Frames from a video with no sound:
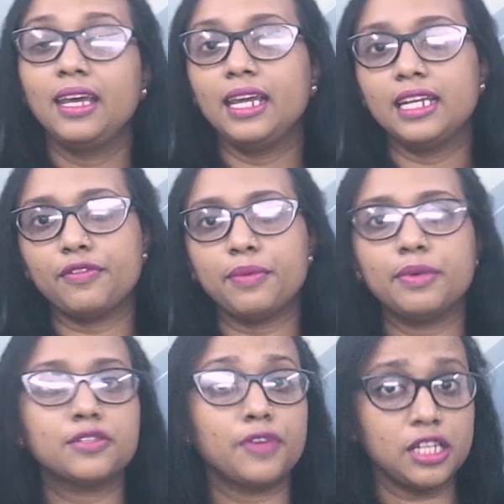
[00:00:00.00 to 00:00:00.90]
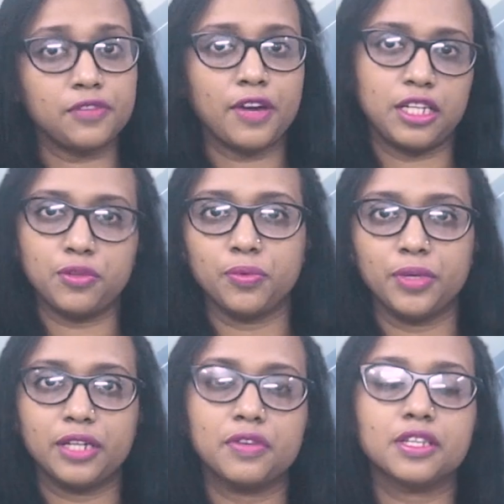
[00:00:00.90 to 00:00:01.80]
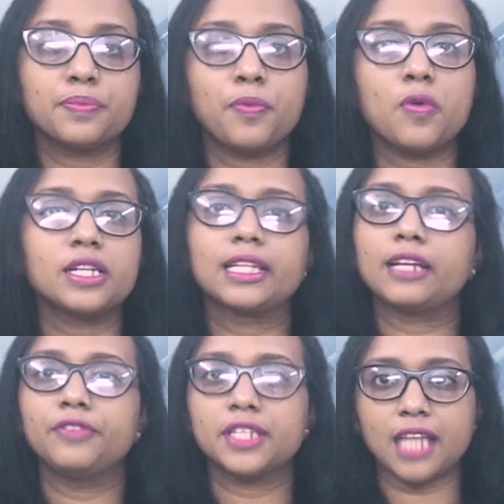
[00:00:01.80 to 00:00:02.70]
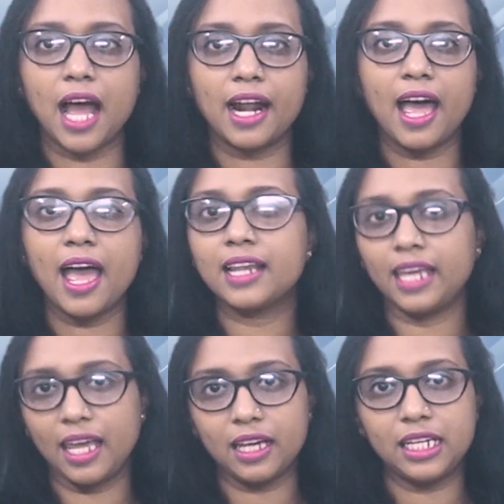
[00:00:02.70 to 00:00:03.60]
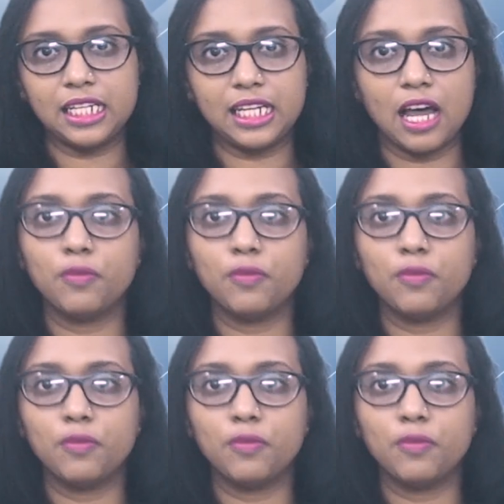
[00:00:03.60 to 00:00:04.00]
In November 2022, it was reported that Vistara and Air India